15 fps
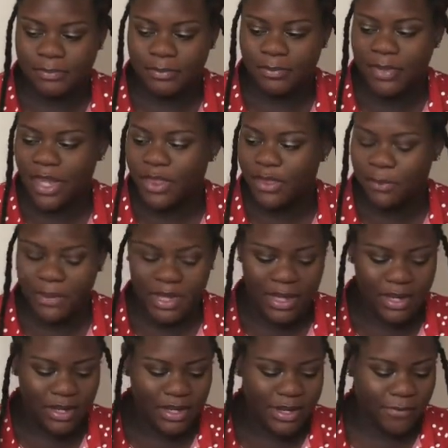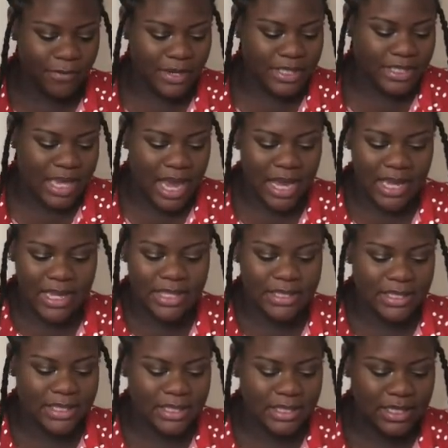3 different
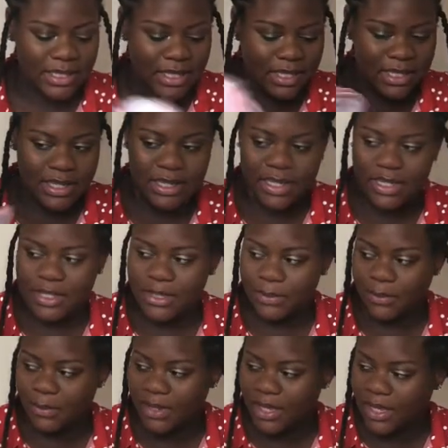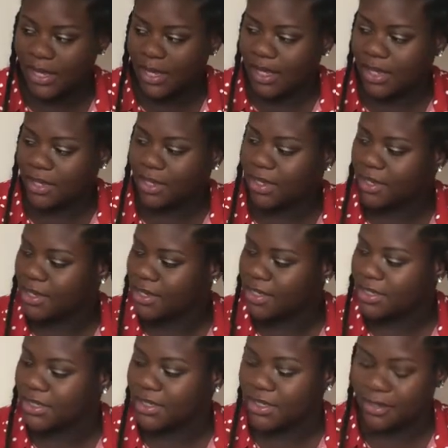tights, 3
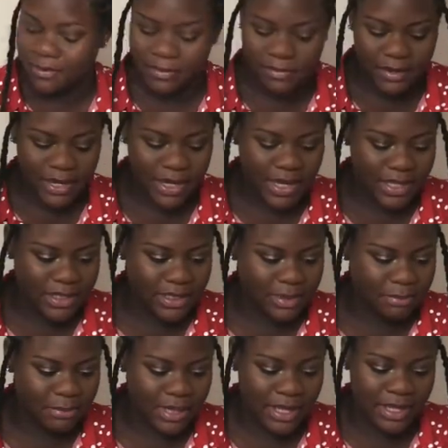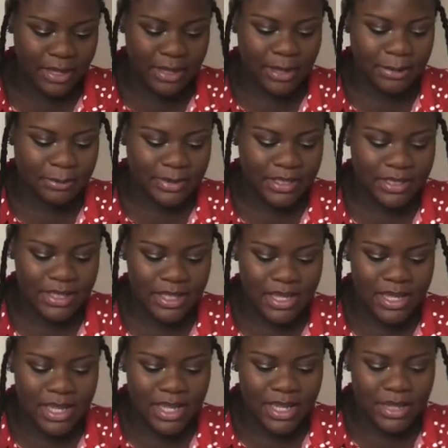different bibs,
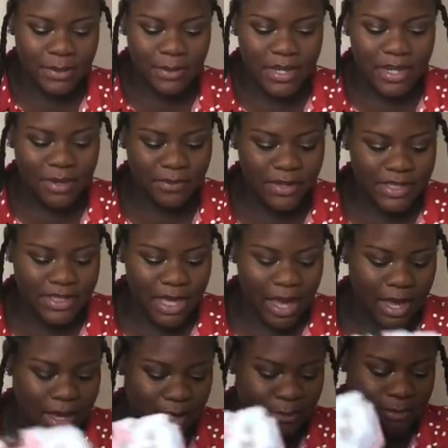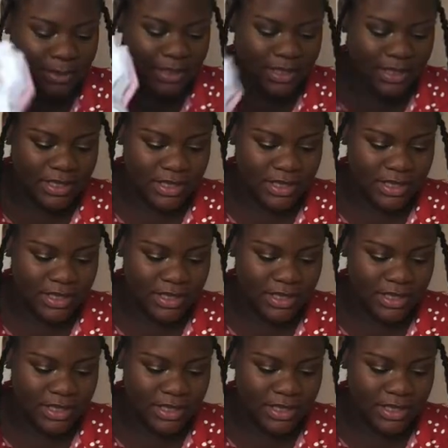3 different tops,